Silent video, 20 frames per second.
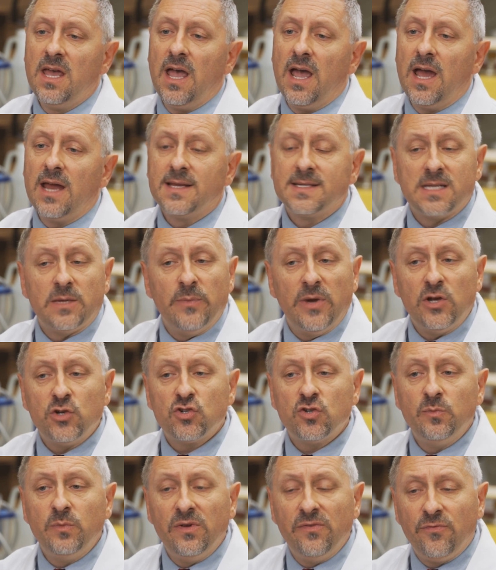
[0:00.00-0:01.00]
As I
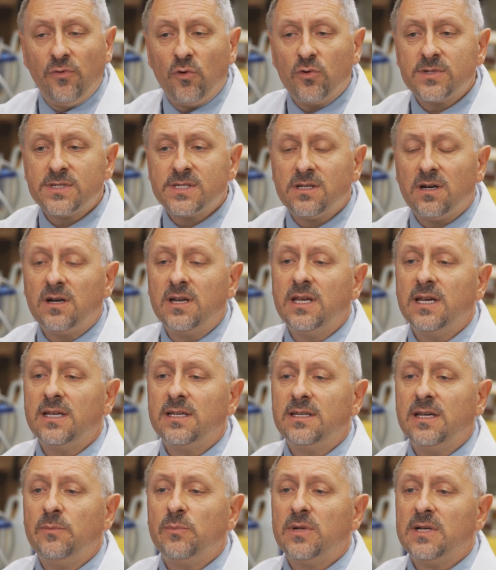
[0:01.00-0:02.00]
mentioned before, starting at
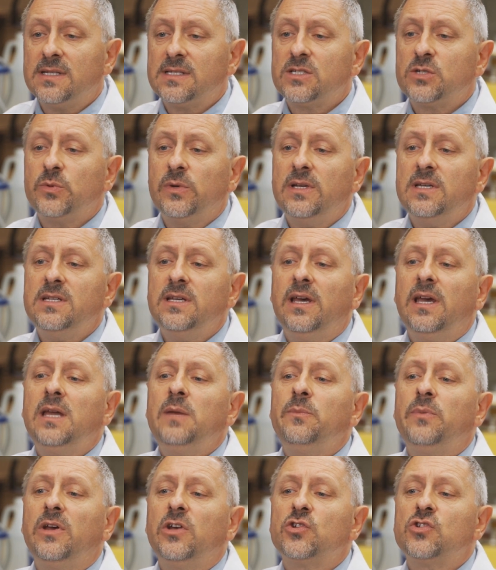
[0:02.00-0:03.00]
day plus
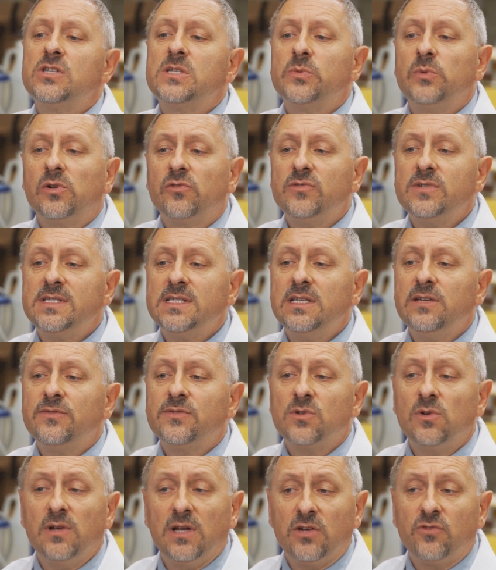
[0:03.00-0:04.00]
28, patients will receive
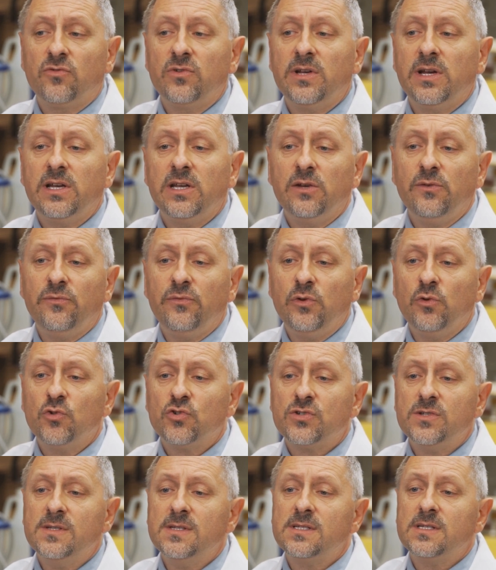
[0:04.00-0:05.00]
zoledronate
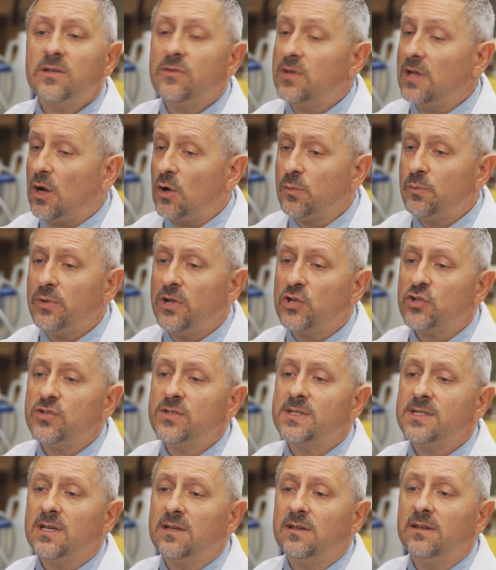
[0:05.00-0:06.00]
infusions in the
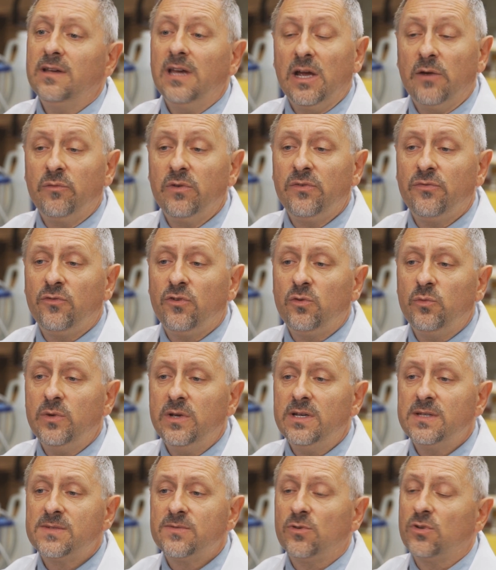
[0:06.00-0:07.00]
outpatient setting every 4
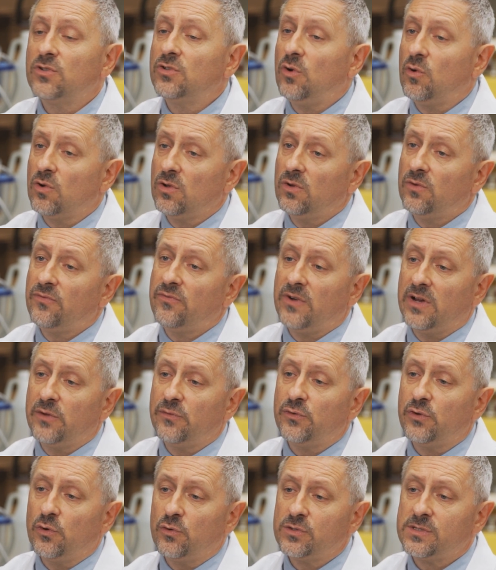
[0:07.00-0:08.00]
weeks for a total of
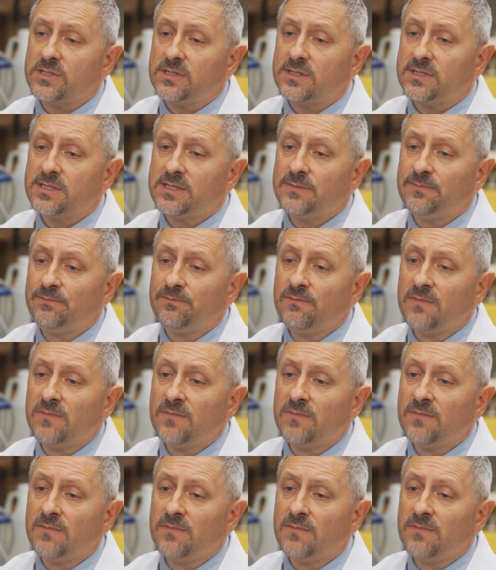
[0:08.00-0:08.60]
5 doses.